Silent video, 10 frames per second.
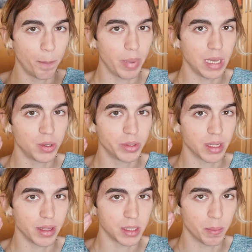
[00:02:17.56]
build
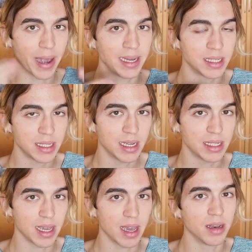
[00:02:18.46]
this
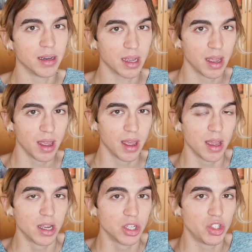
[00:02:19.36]
mindset and
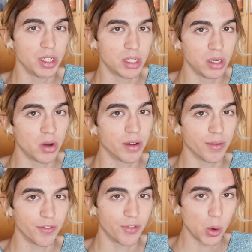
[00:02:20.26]
just
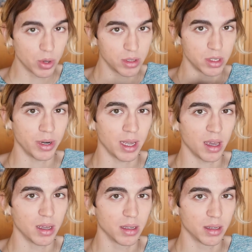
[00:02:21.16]
not focus on
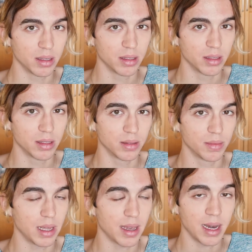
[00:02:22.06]
it
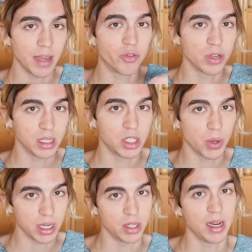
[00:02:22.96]
like in every
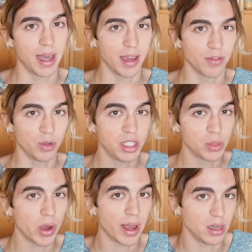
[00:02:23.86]
situation in life, which is
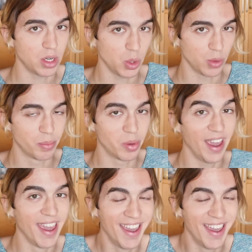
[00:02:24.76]
what I do. But